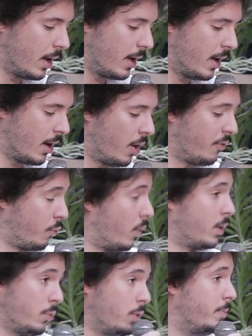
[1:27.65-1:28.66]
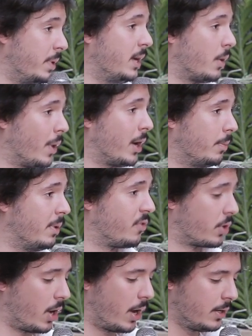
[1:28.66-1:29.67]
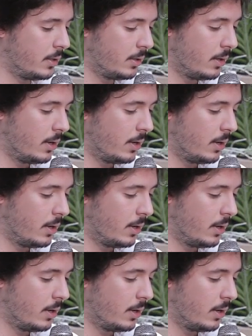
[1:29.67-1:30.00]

uh, of what would be a right to be forgotten,